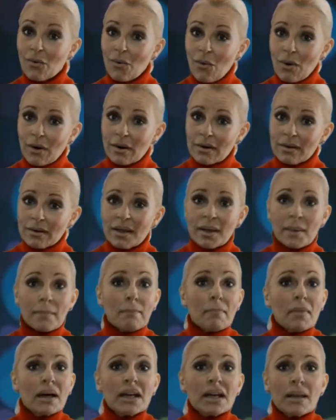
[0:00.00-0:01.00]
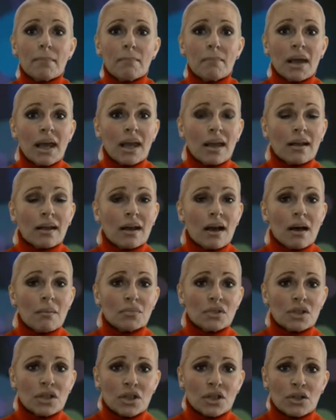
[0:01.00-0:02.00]
or money may
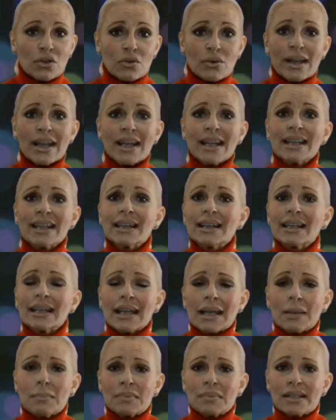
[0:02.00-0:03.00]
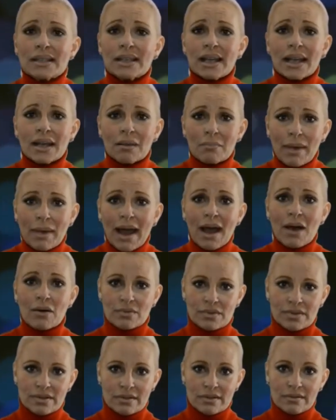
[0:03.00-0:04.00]
come to you in leaps and
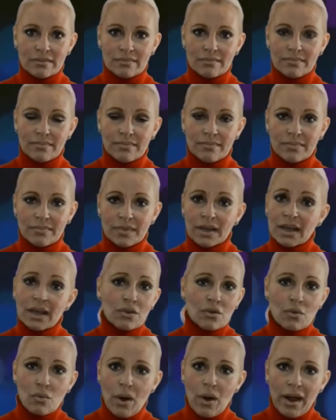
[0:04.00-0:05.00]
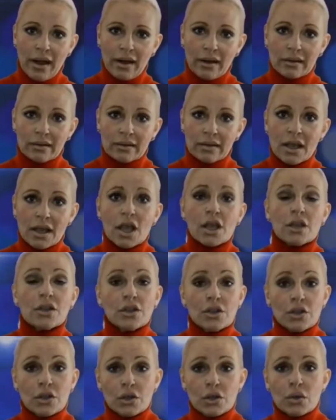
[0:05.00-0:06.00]
bounds. Either way,
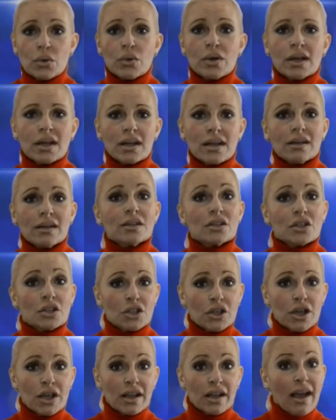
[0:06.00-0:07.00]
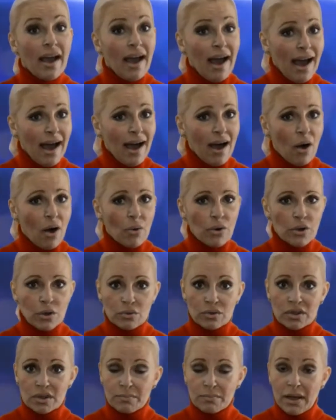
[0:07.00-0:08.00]
you need to check how
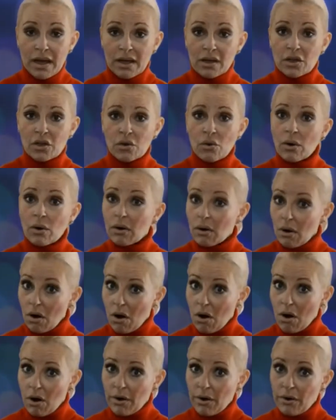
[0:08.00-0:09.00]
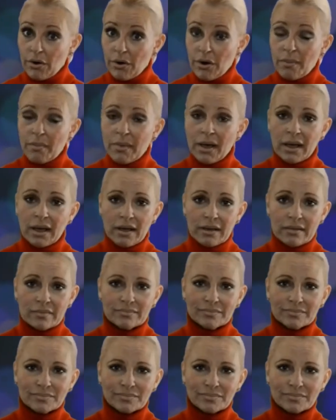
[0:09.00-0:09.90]
you spend your hard-earned money.